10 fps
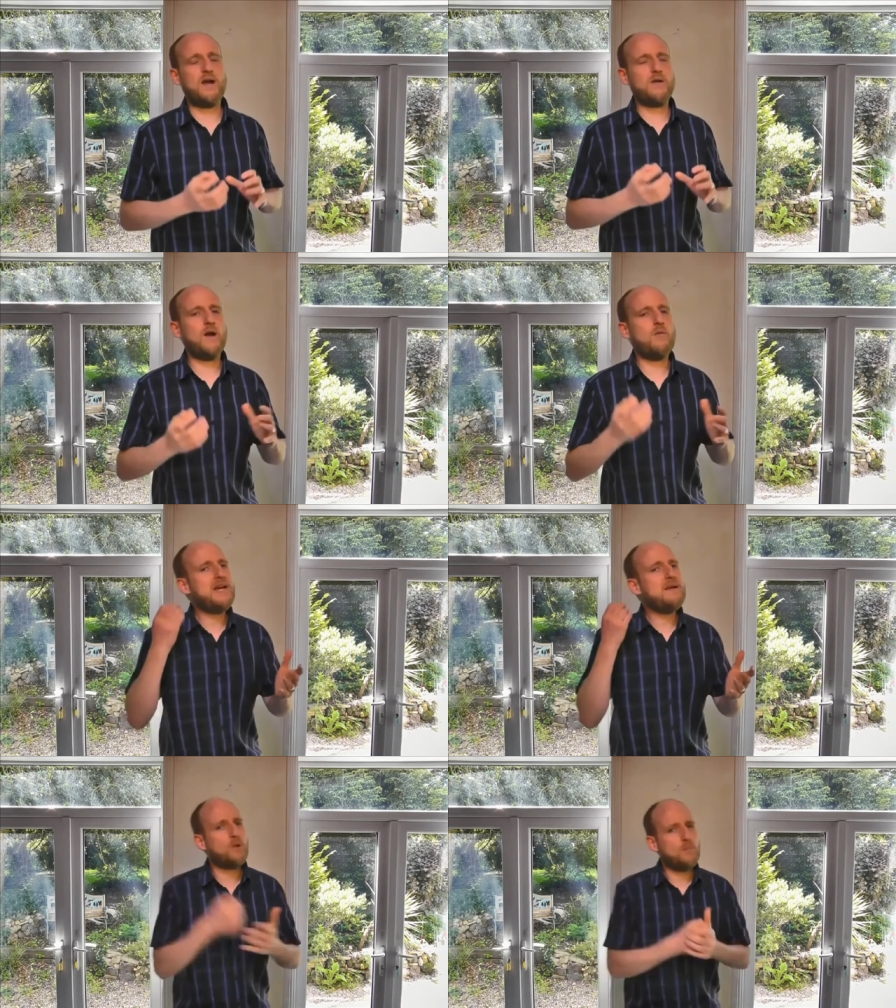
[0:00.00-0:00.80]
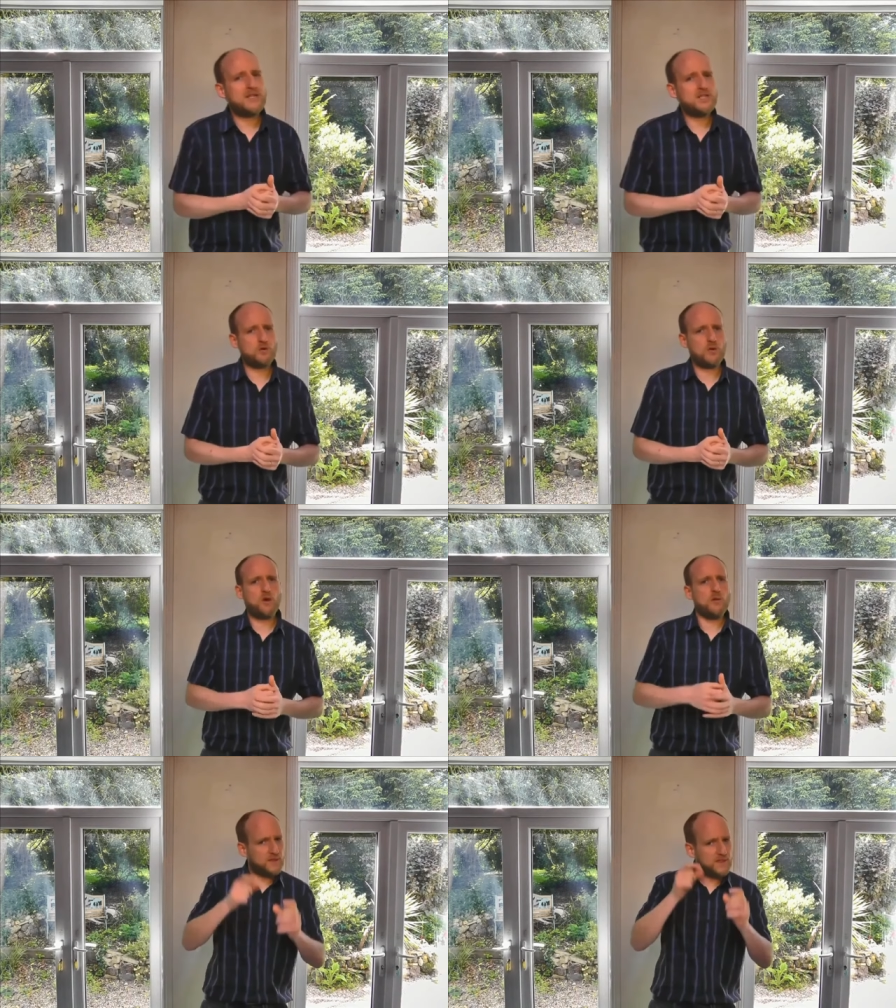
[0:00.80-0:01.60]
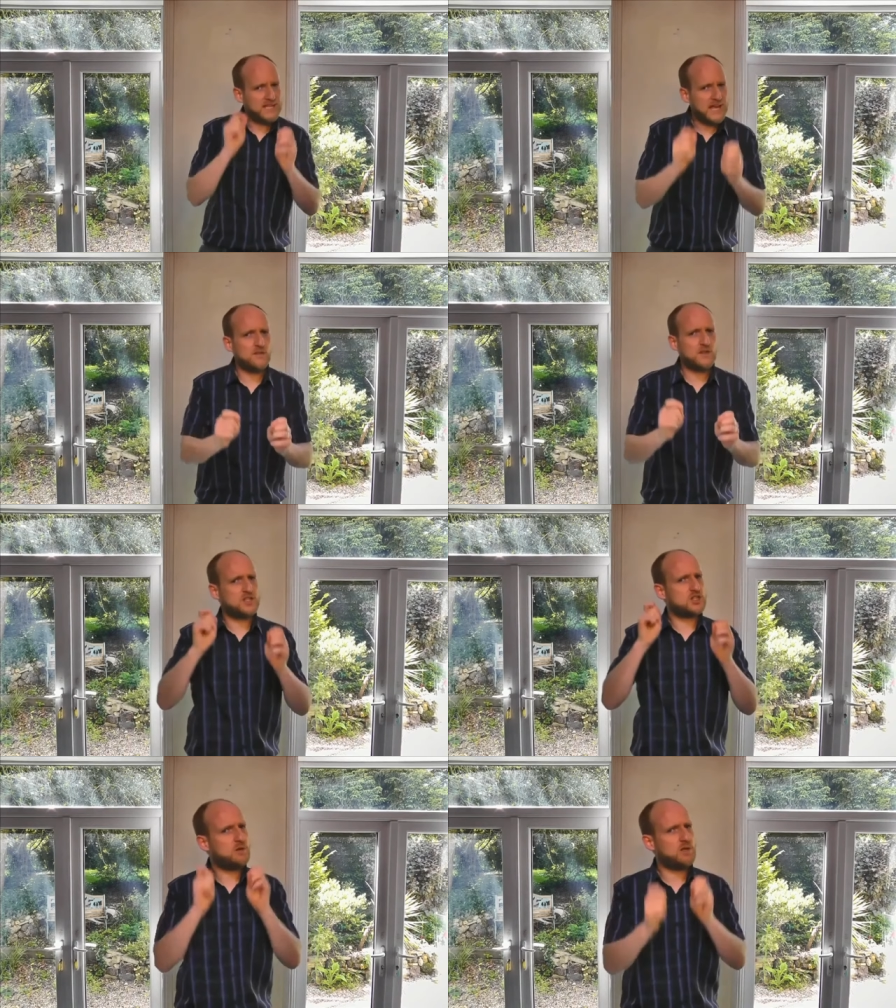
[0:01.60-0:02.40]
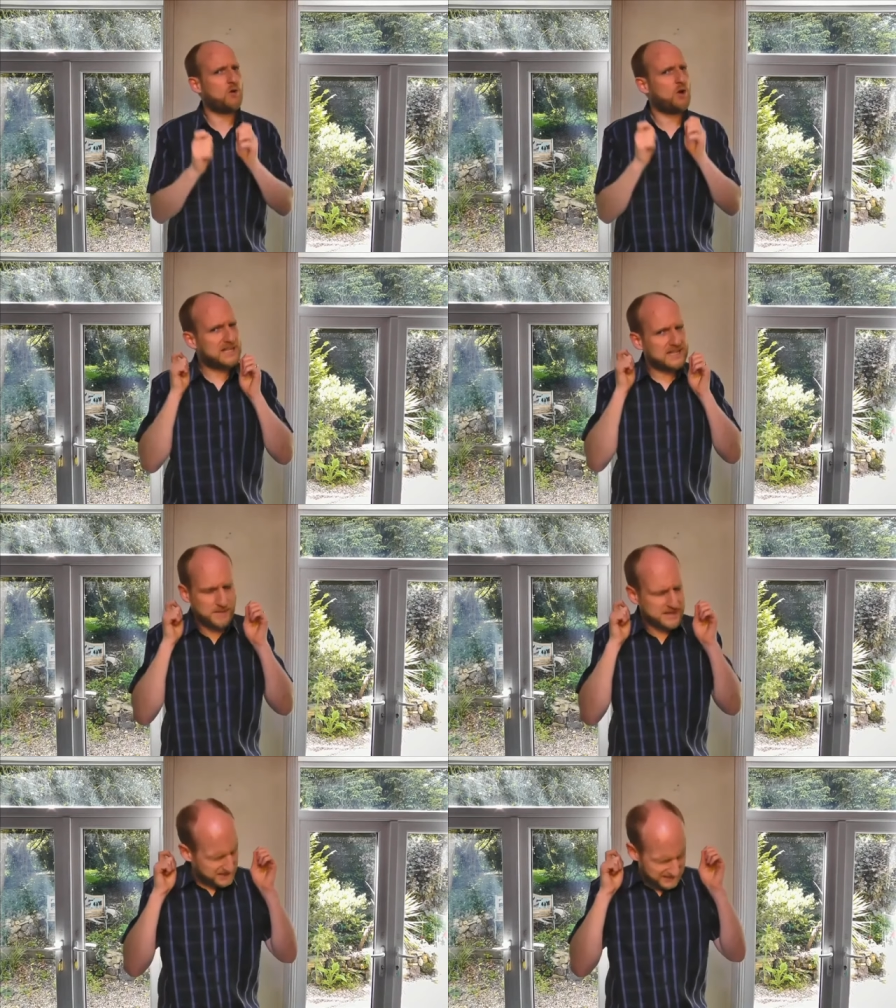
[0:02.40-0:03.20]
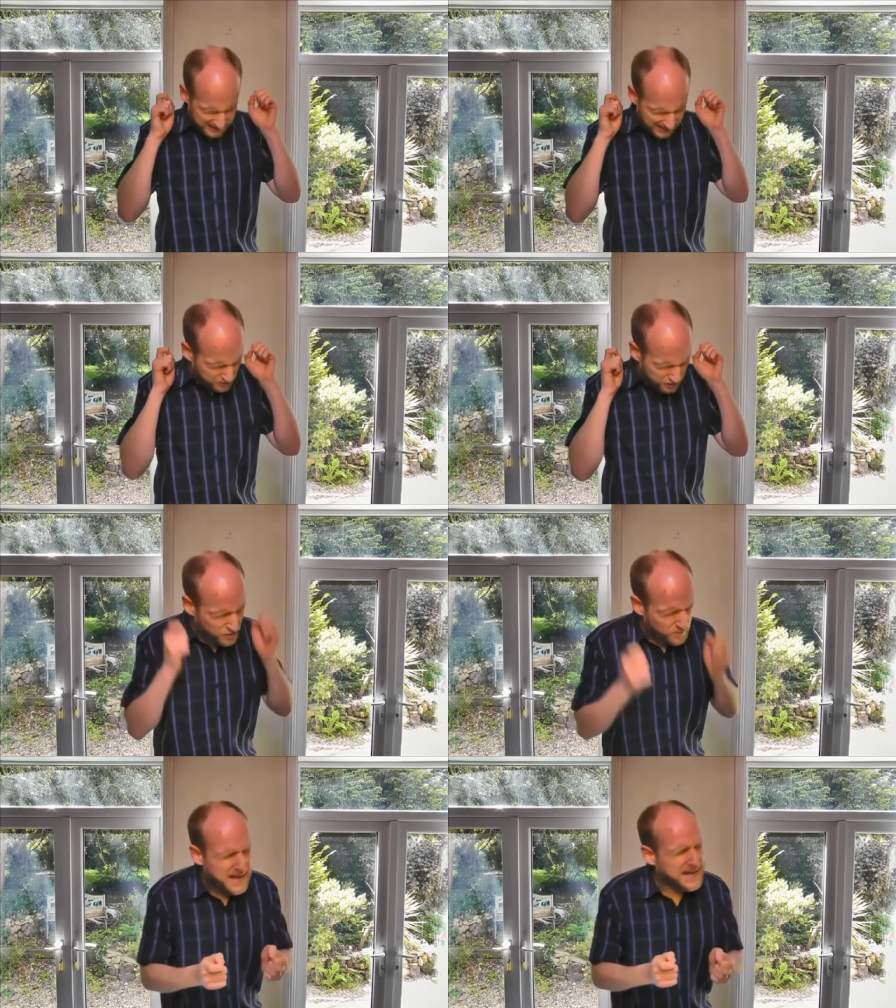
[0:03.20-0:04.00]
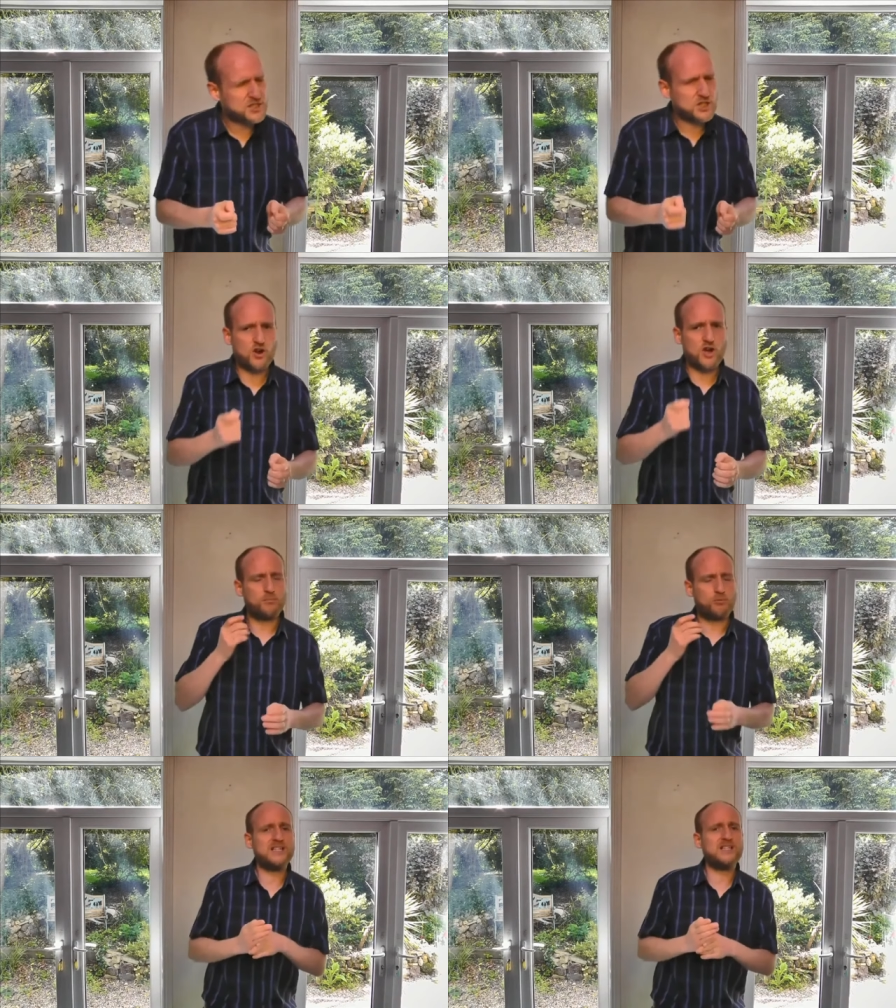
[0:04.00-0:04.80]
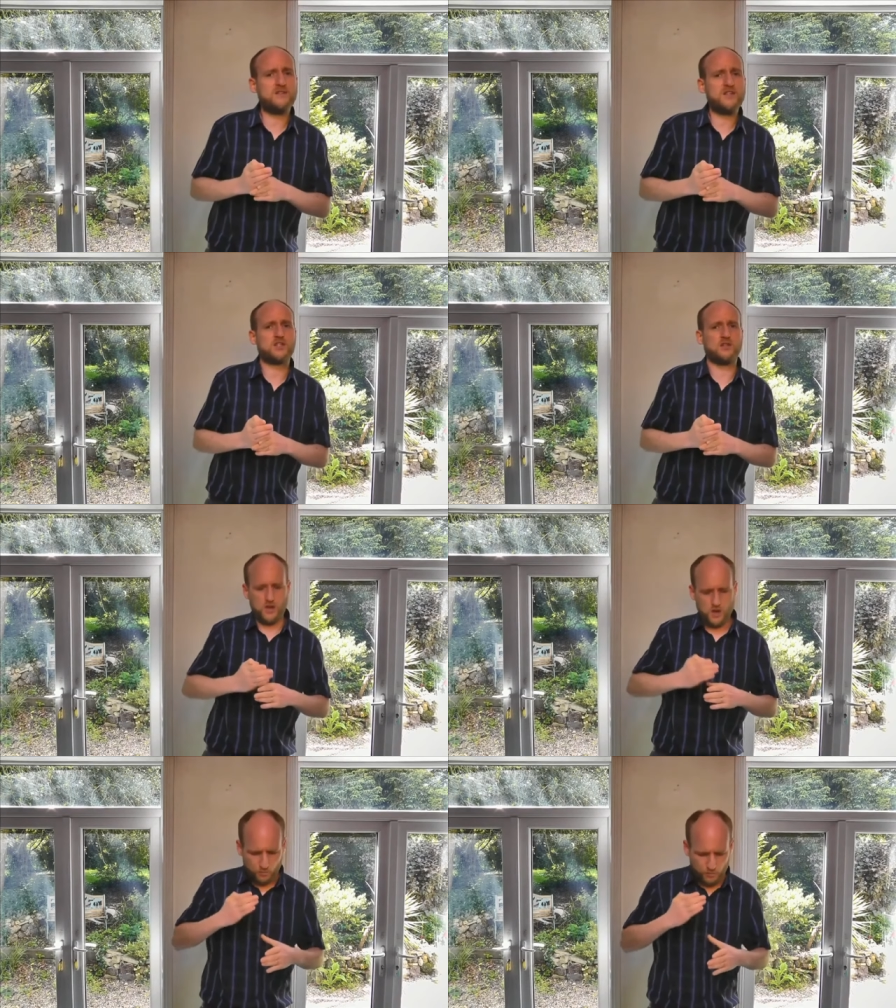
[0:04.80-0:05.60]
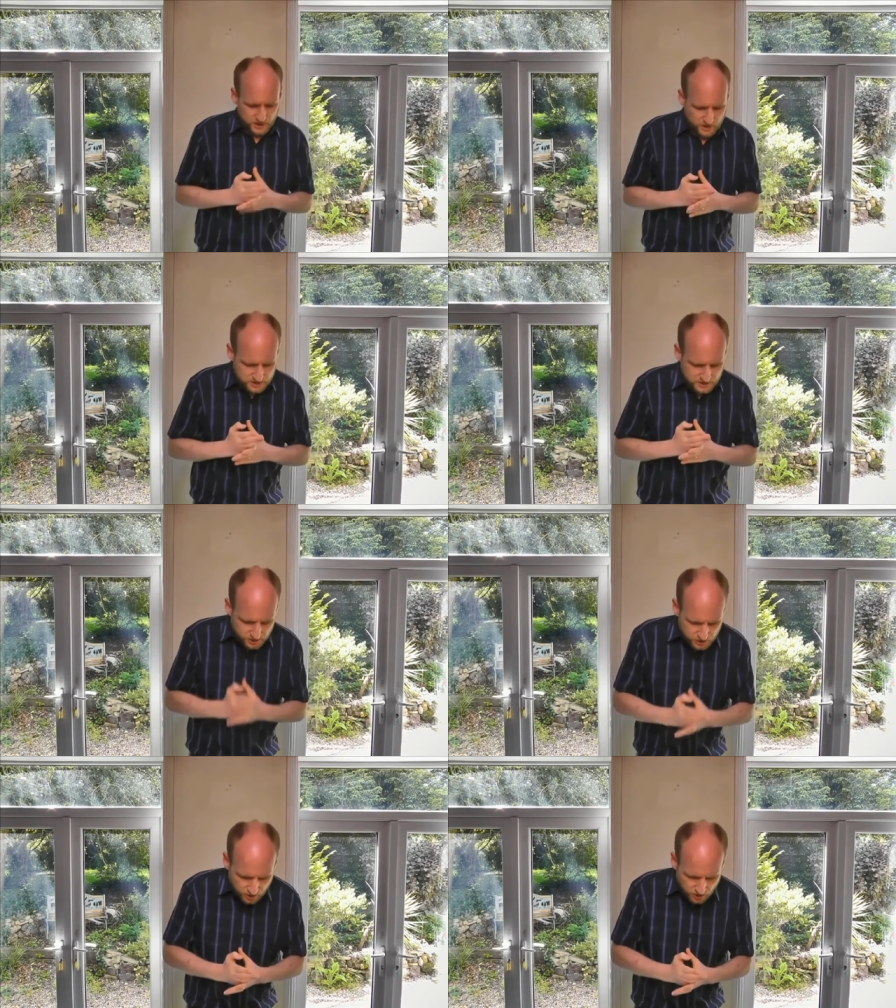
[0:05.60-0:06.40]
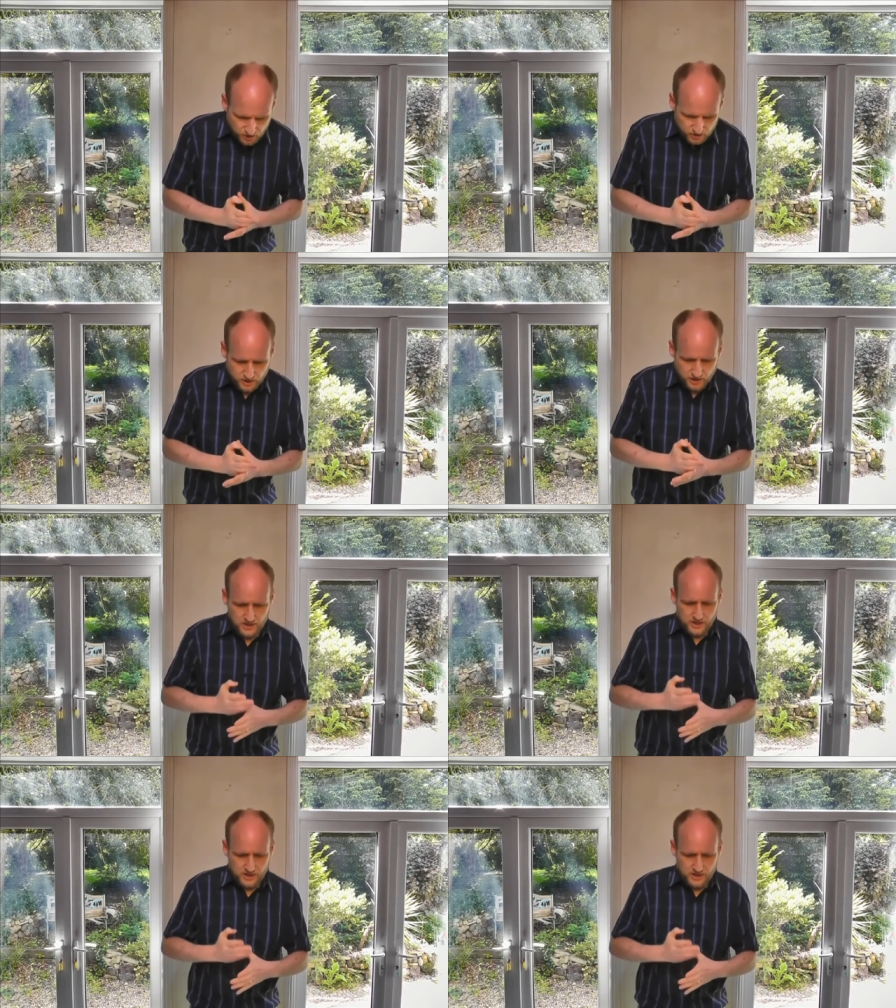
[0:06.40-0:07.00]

When, when we bump into a problem, when the devil is doing what he, his absolute best to try and bring division within us as a church,